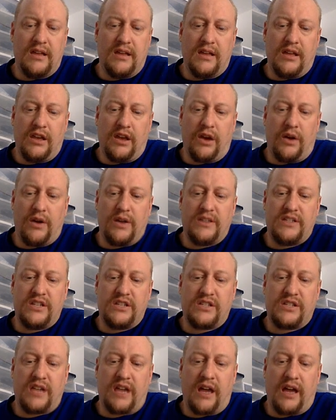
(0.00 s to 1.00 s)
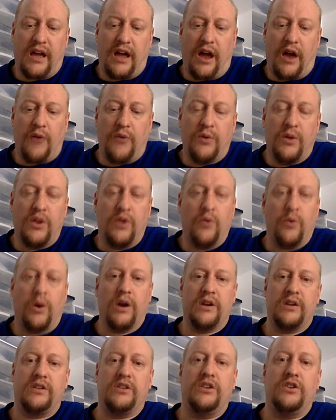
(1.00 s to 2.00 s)
it's just I really
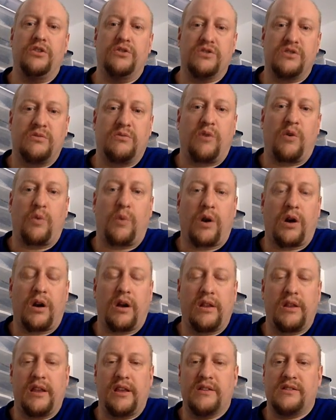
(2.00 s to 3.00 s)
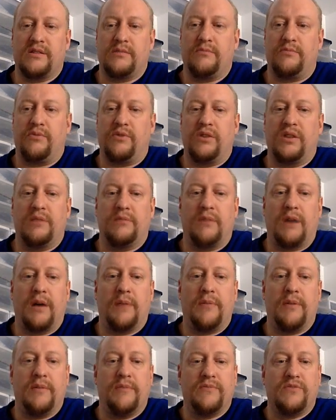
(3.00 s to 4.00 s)
wanted to do some more work on these and bring them
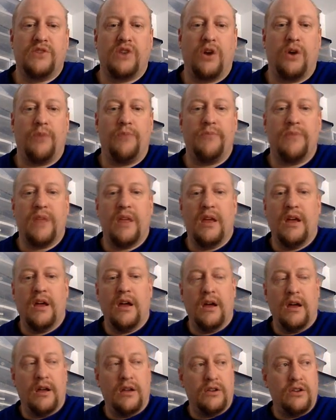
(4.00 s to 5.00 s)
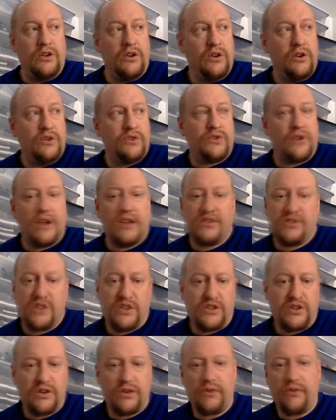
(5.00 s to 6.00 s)
up. So to
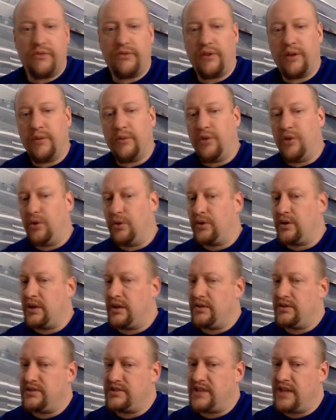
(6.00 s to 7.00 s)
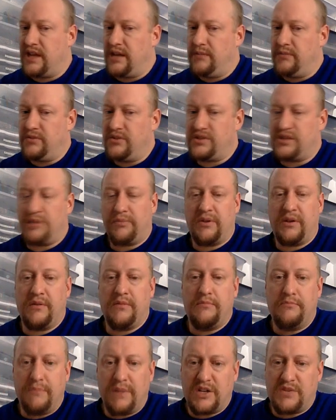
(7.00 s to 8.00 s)
transition from the old color scheme to
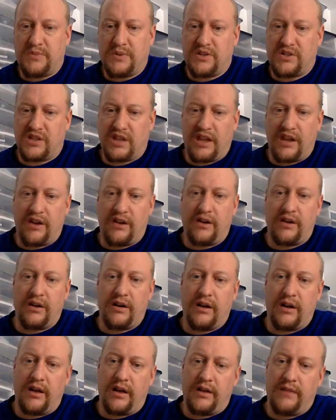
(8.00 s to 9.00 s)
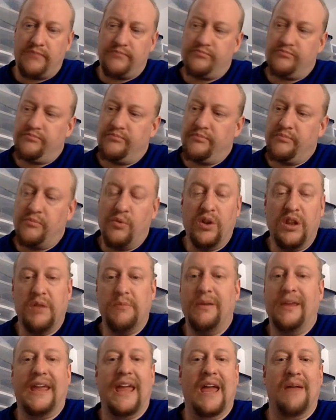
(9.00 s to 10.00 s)
something much, much lighter, I really
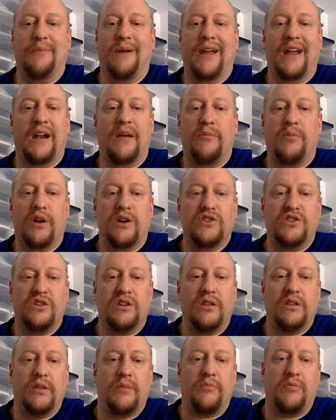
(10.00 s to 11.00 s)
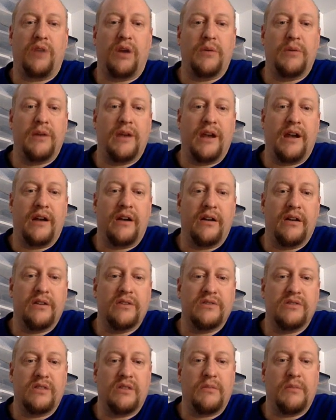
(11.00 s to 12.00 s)
began by airbrushing the prominent
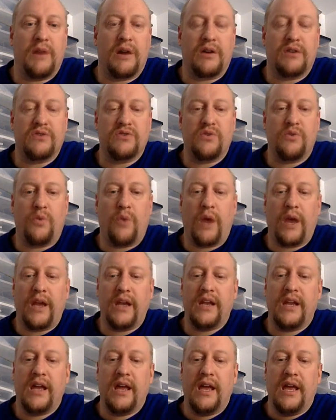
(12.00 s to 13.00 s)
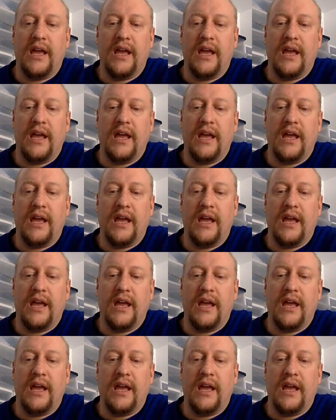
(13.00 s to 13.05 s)
areas of the models in white.